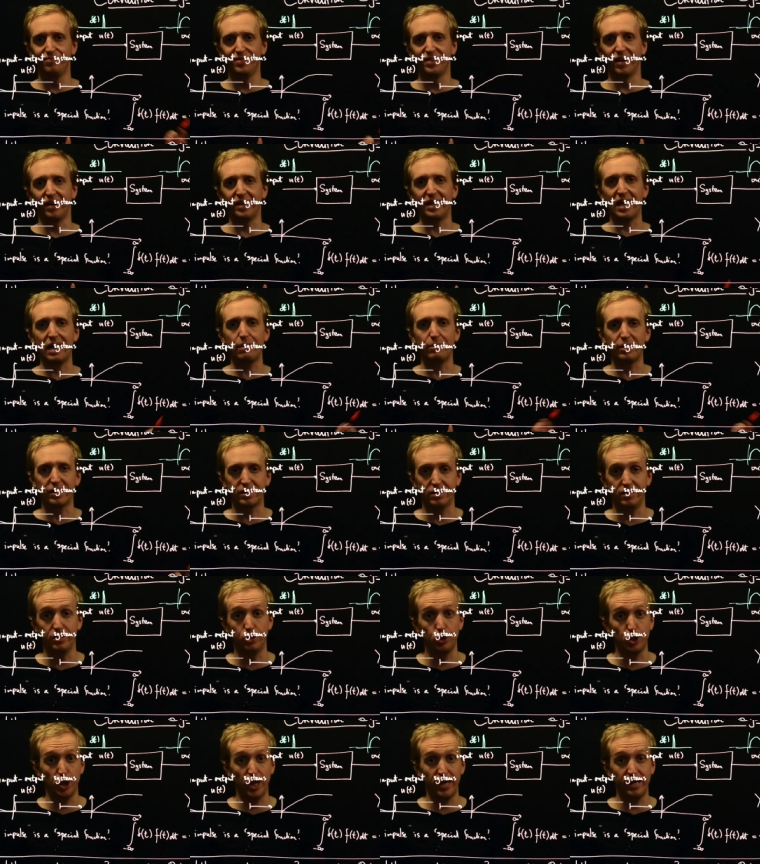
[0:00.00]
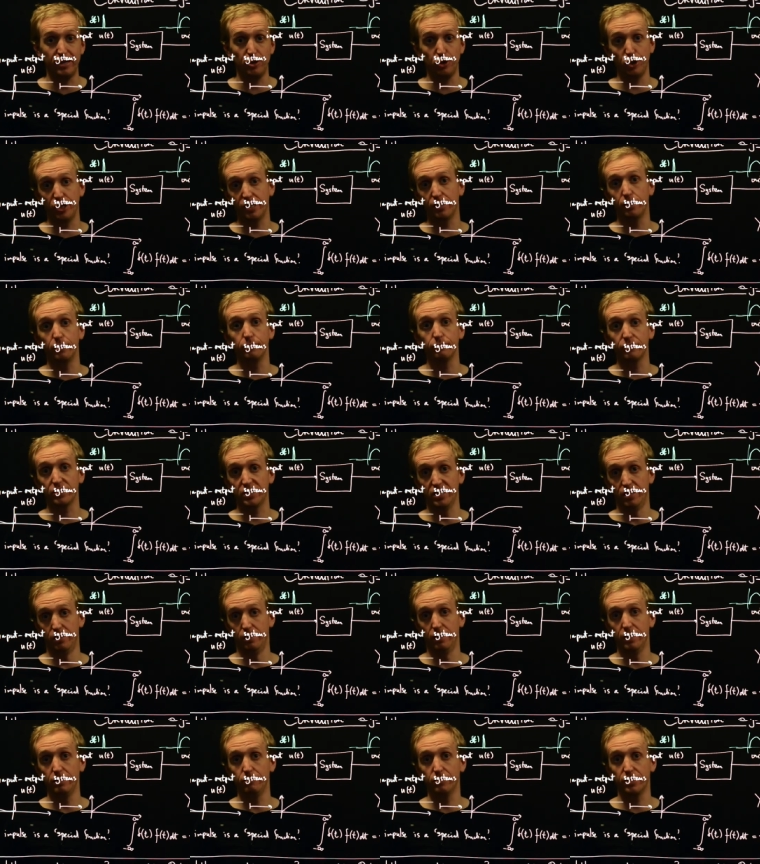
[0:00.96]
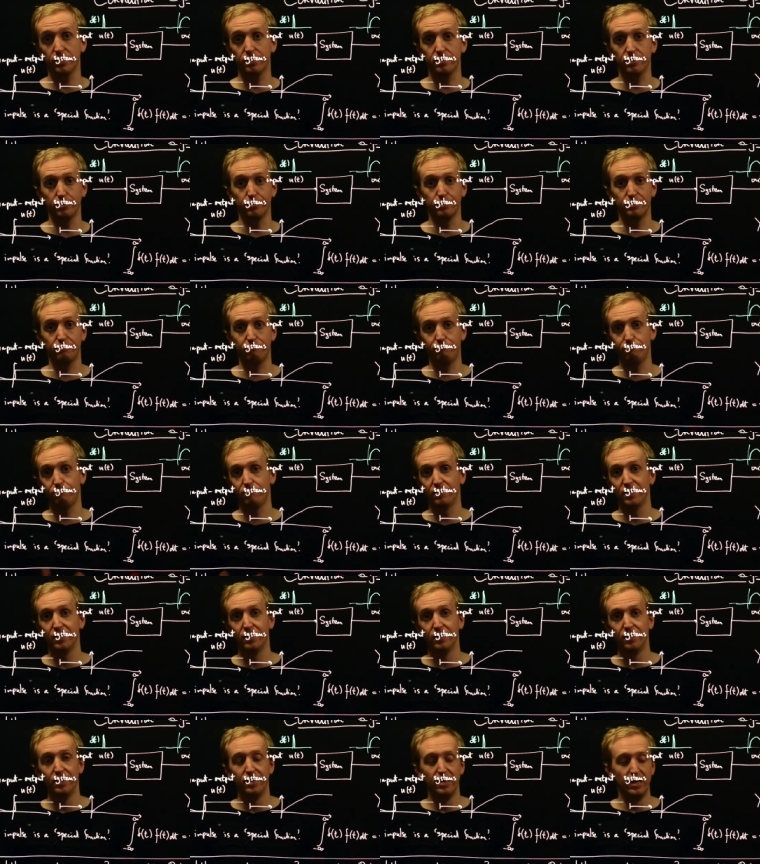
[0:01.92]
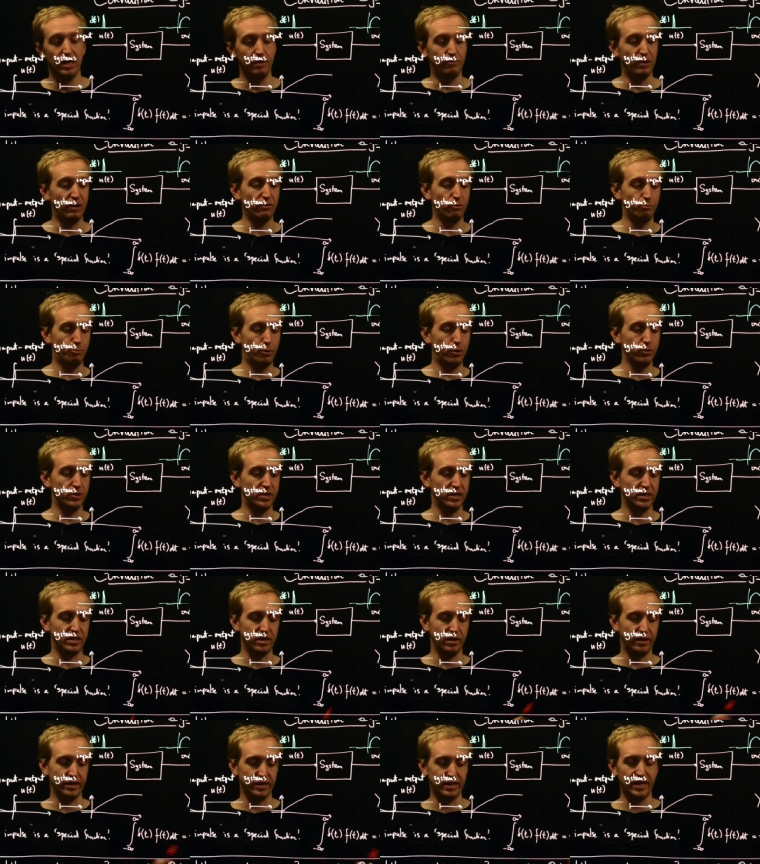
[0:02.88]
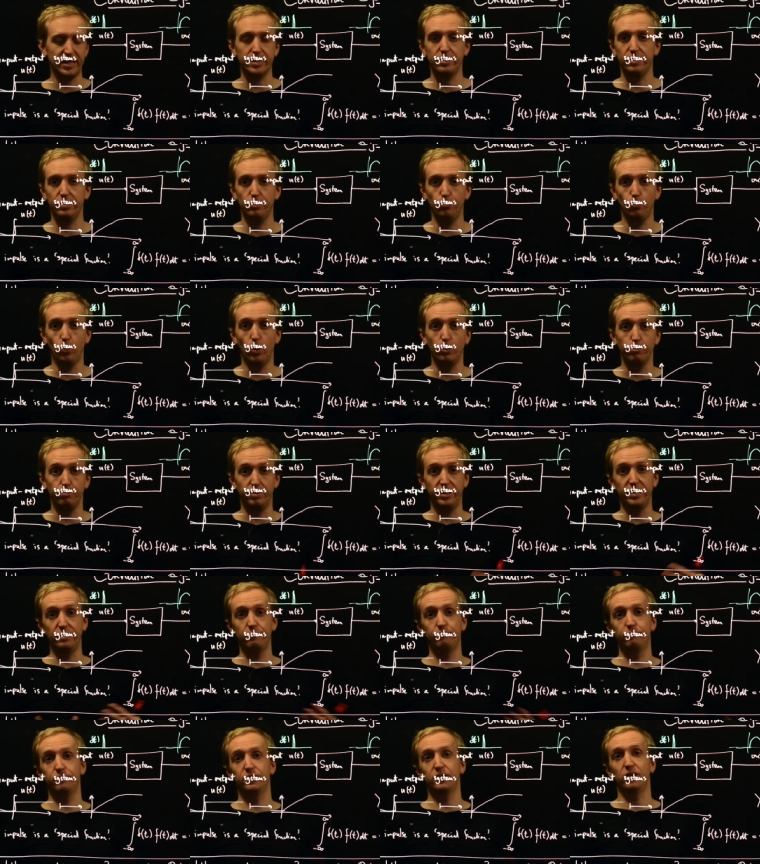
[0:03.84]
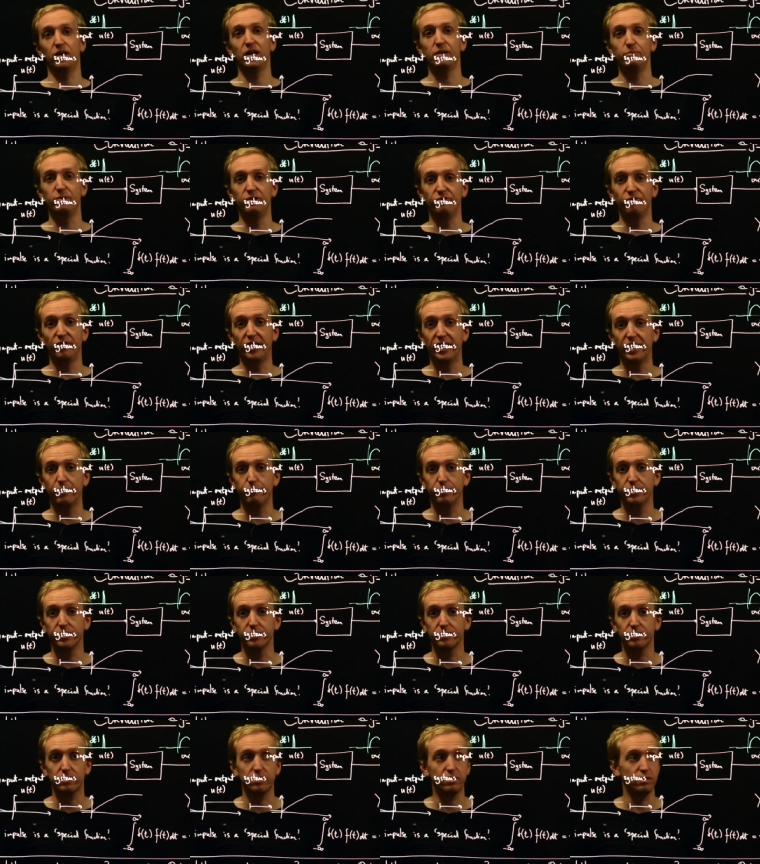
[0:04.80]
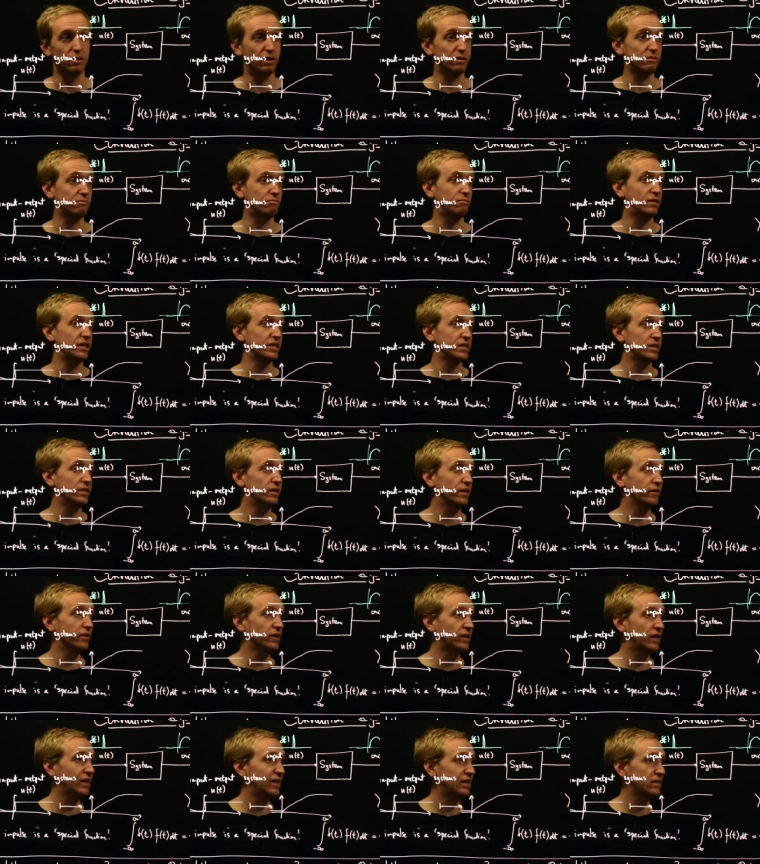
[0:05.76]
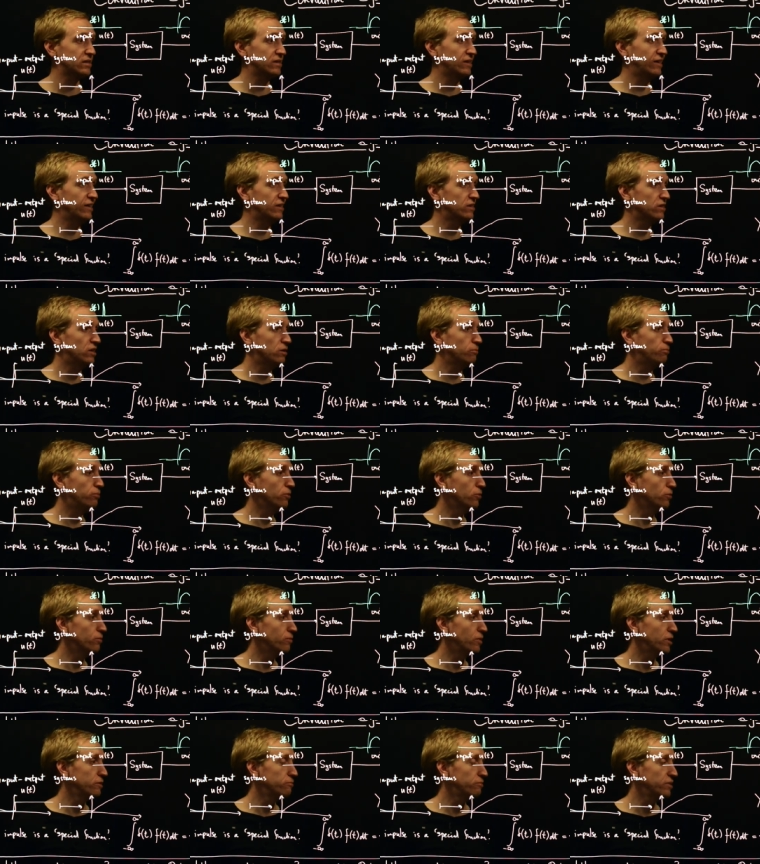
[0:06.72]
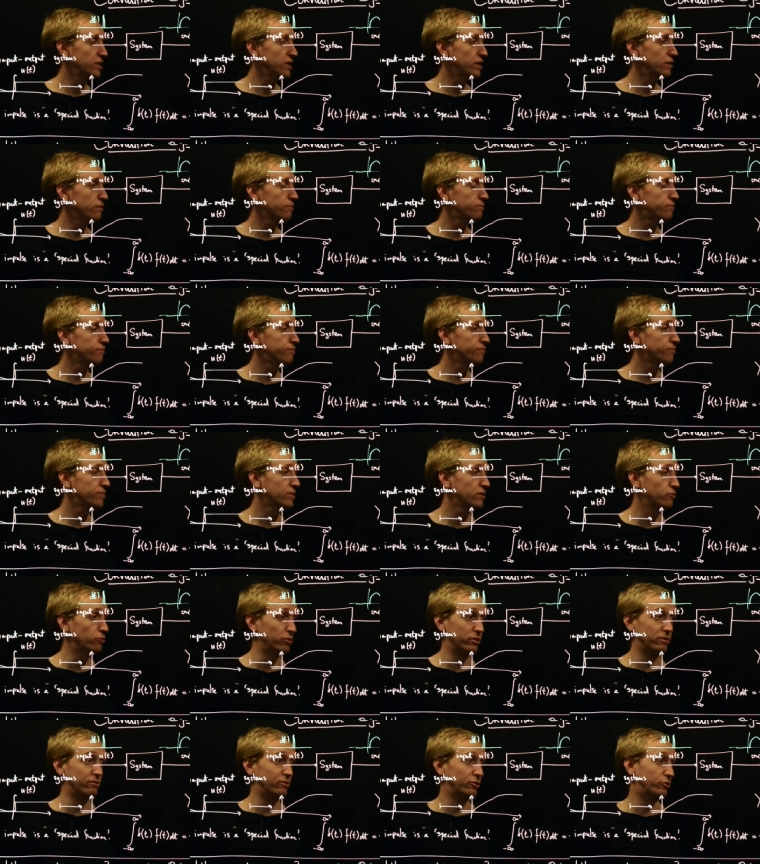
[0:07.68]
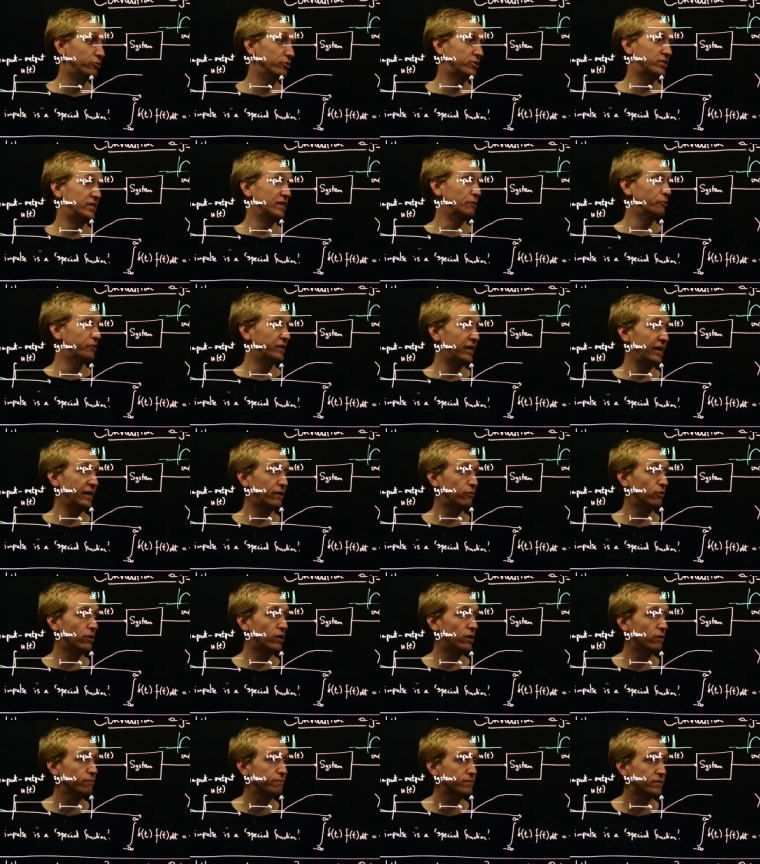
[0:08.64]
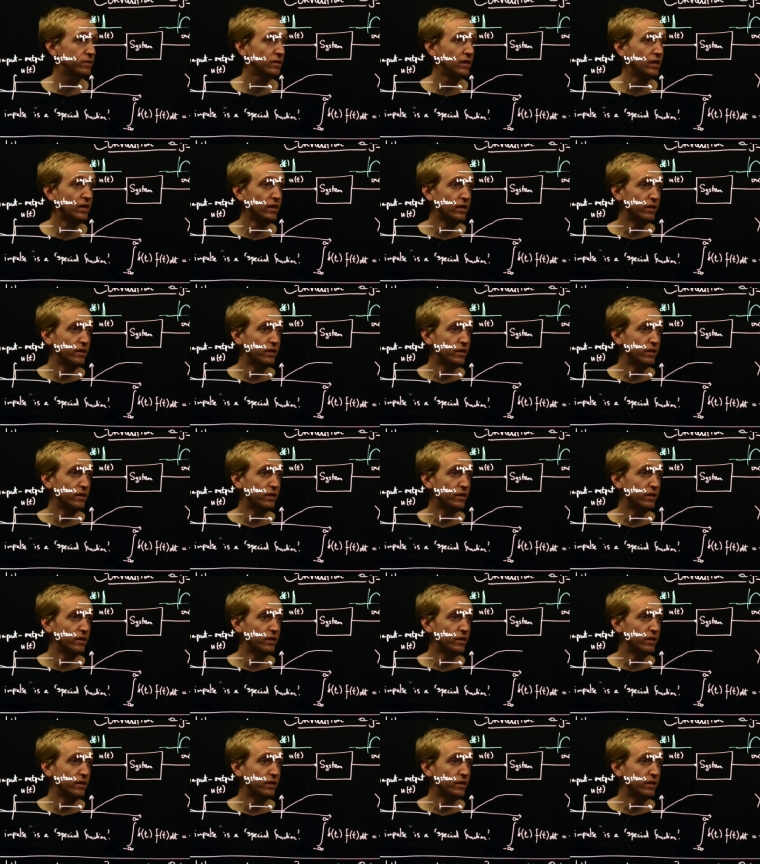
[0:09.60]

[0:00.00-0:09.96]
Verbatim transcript: dynamics is changing over time. And so if you have a process like that, you won't be time invariant. I guess another classic example might be uh, you could stick with aircraft.